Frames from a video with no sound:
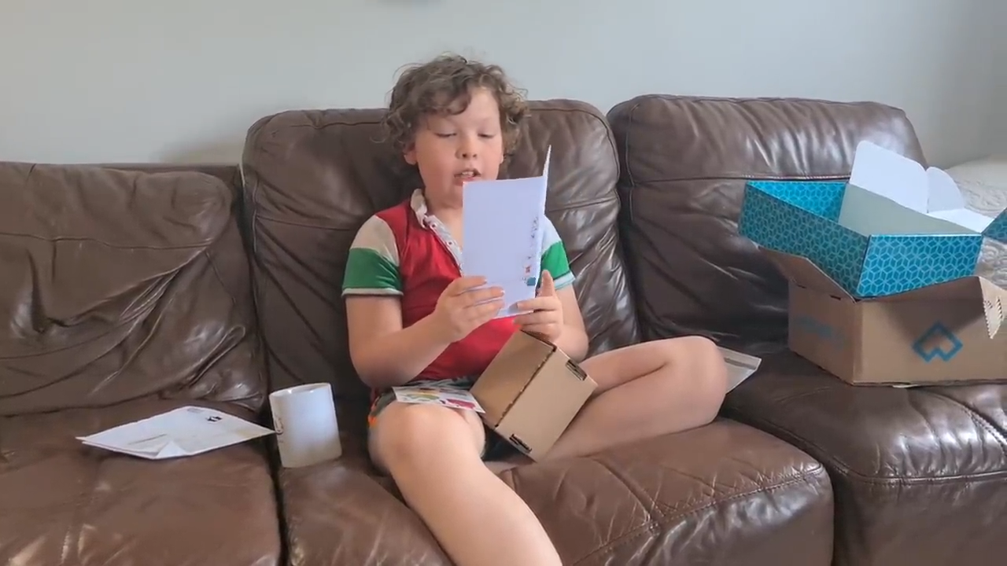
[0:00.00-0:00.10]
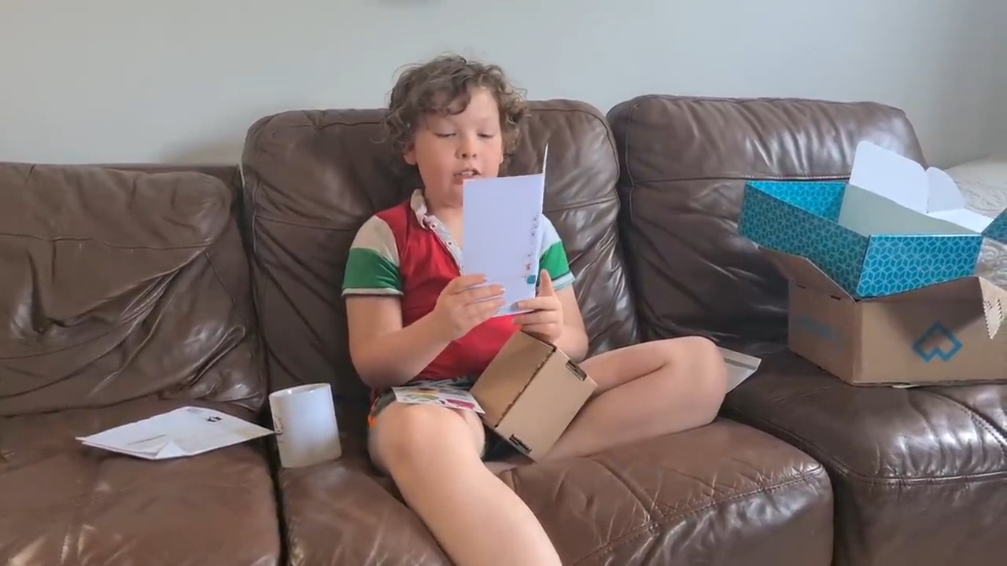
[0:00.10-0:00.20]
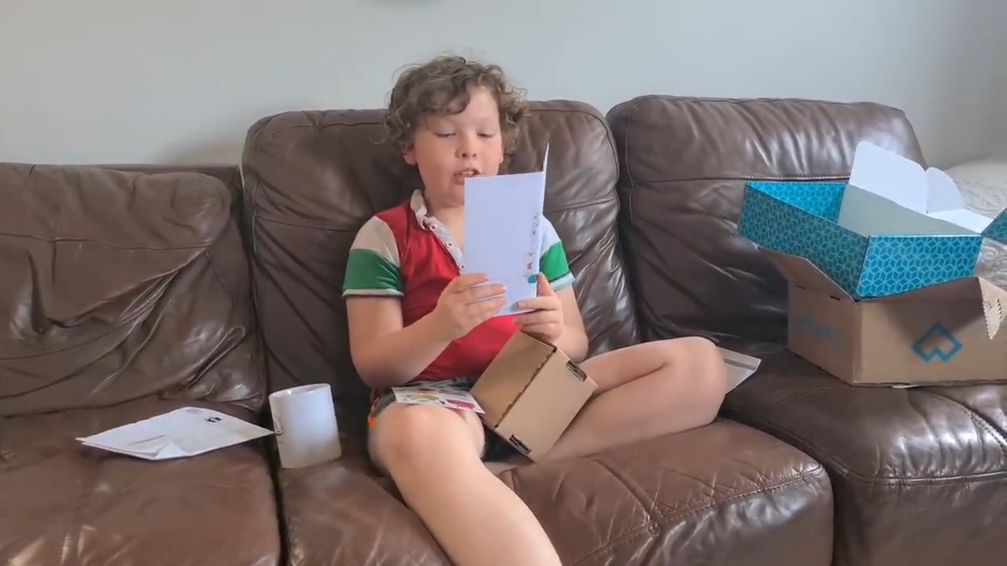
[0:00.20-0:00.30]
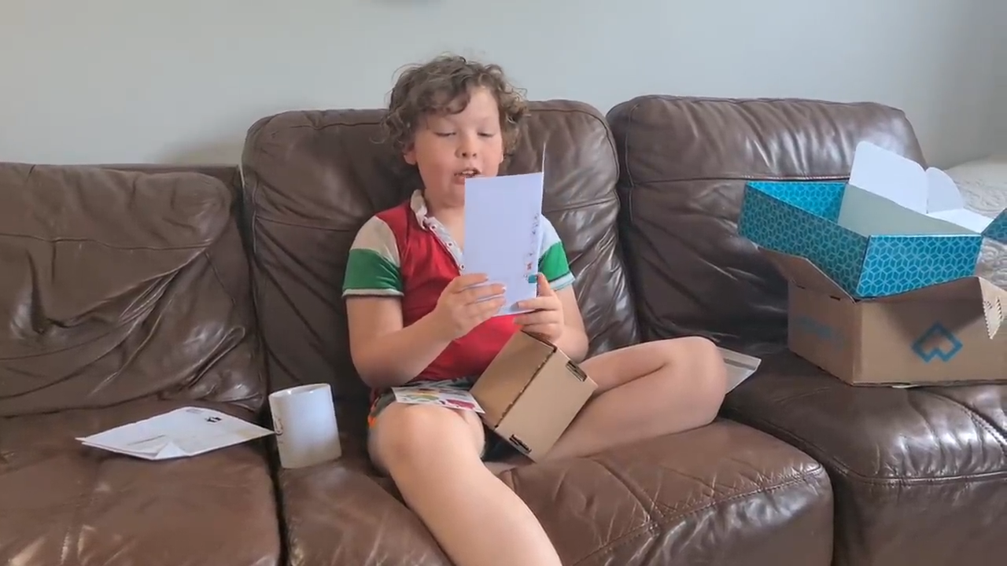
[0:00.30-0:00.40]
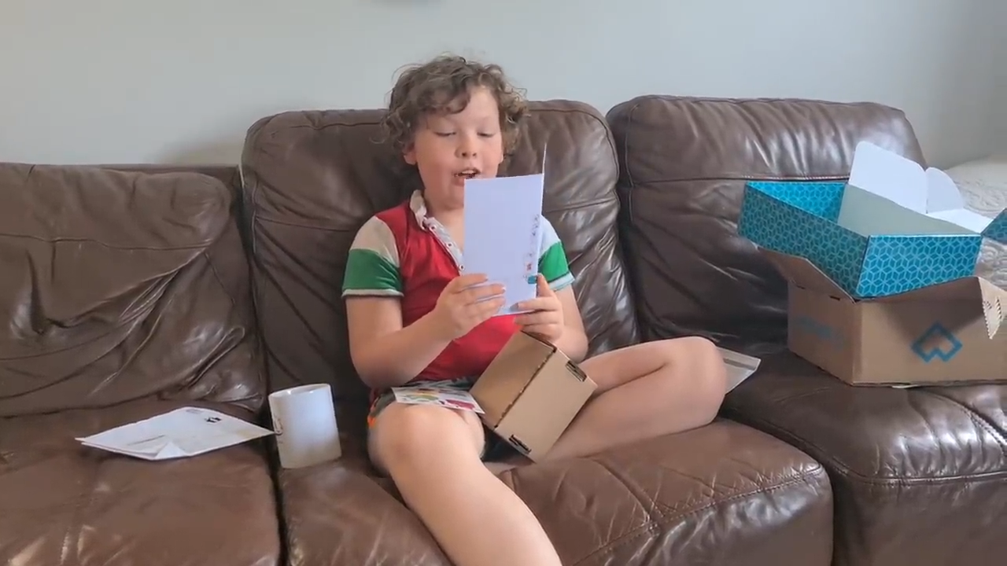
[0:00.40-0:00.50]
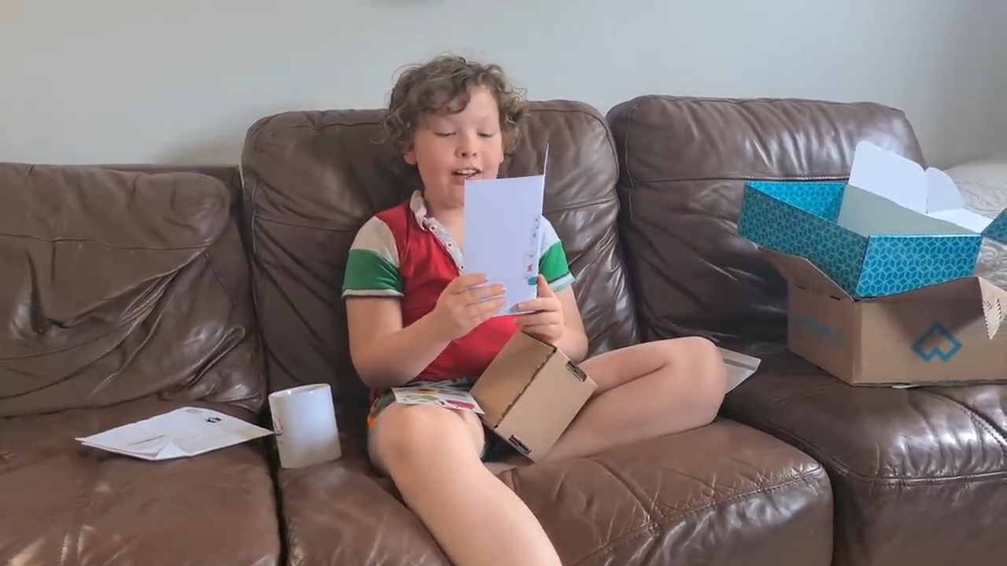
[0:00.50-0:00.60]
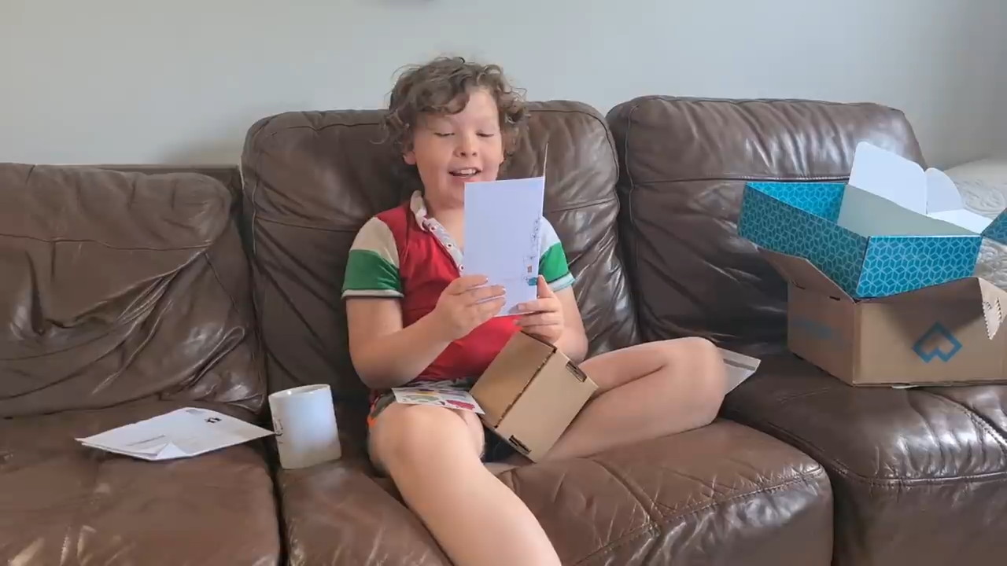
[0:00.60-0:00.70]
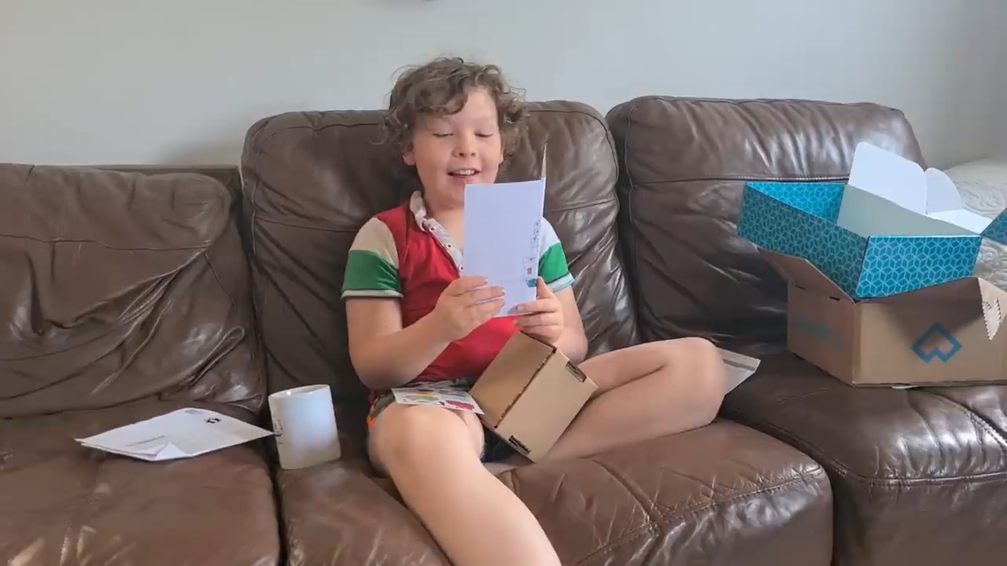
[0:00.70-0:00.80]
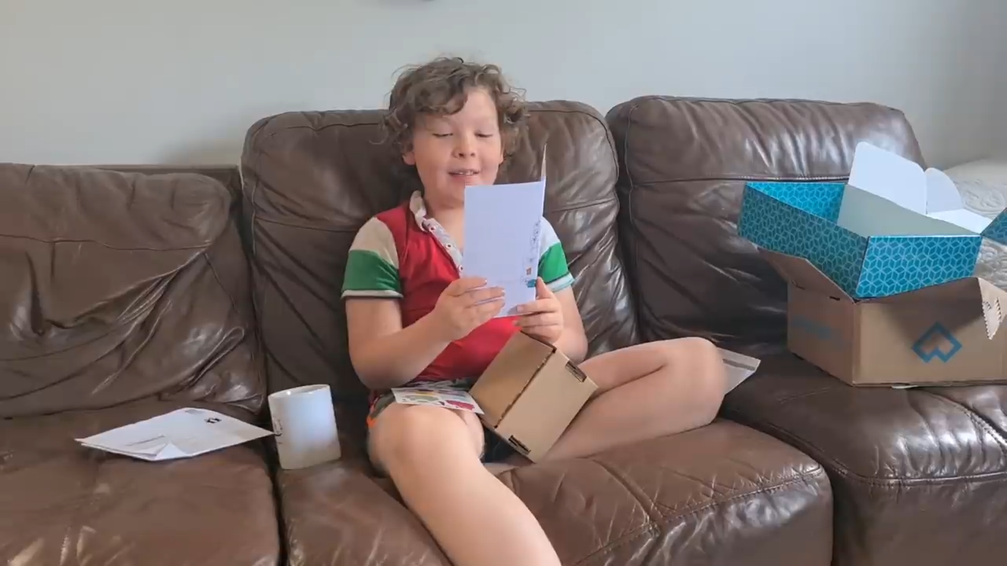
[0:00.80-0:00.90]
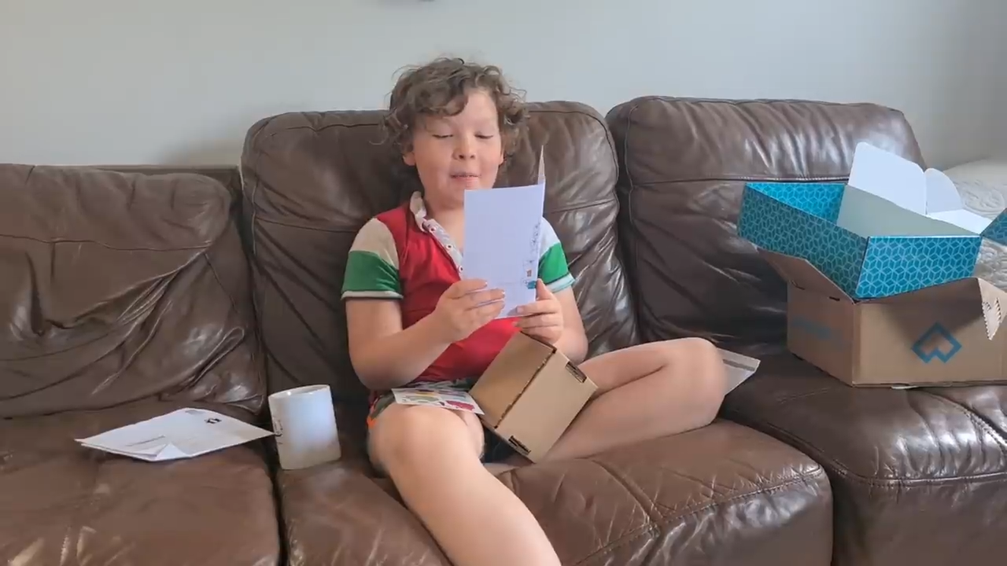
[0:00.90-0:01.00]
Do not
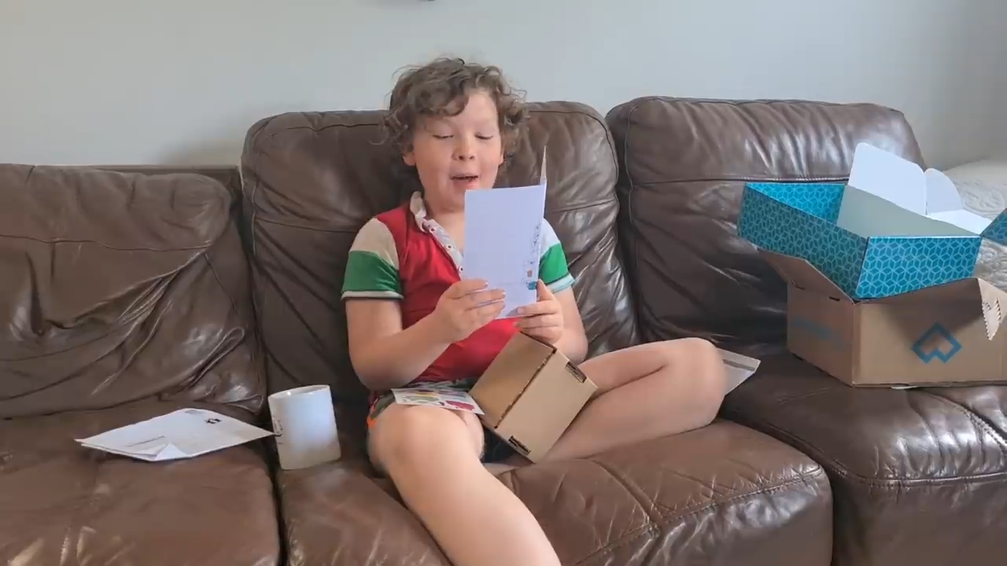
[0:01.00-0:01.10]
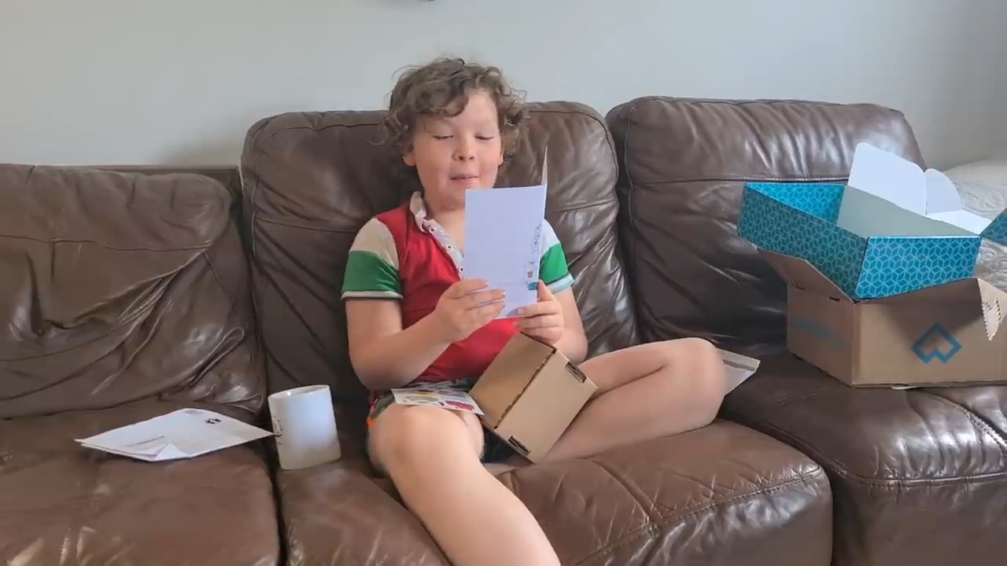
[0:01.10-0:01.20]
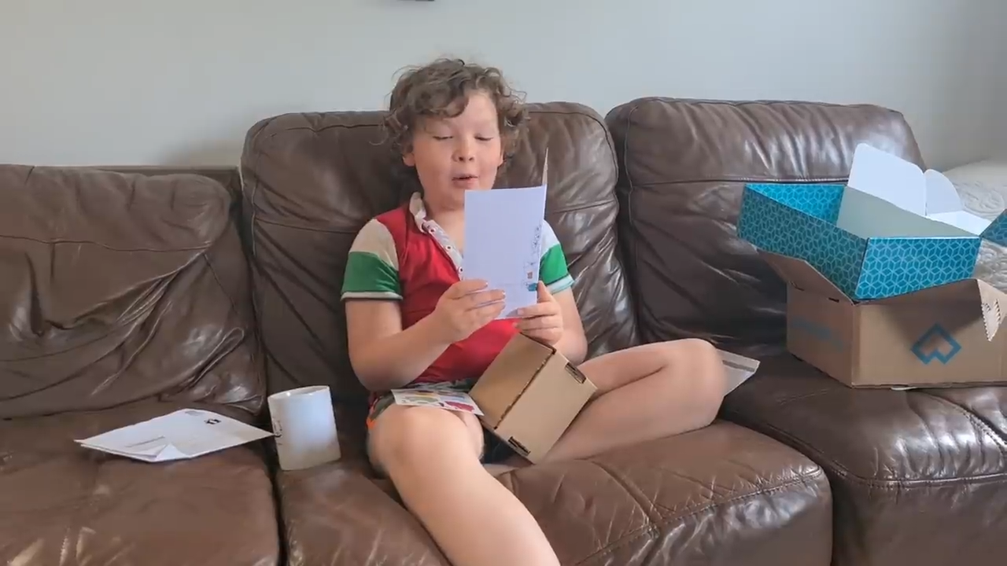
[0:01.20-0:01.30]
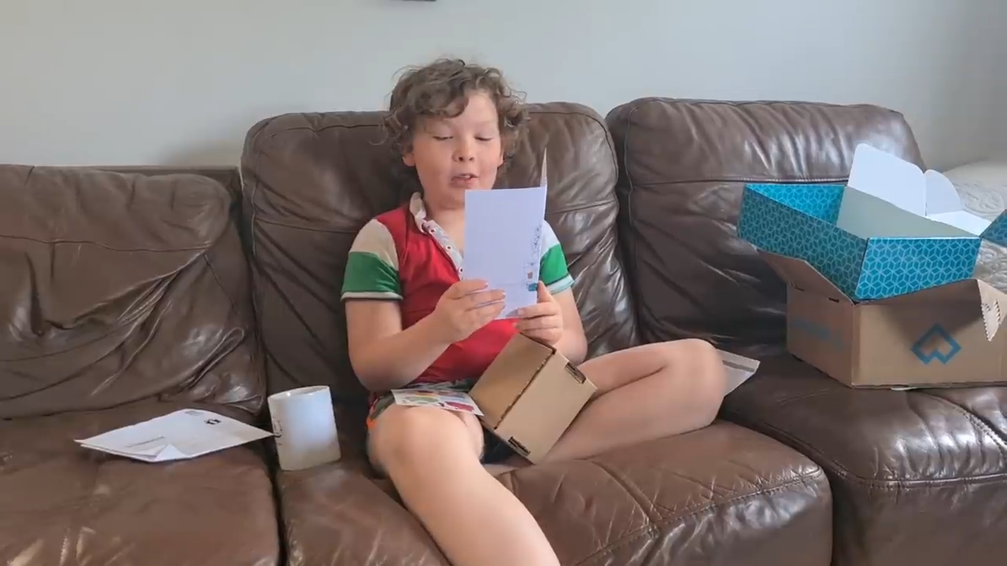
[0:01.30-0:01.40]
let Mum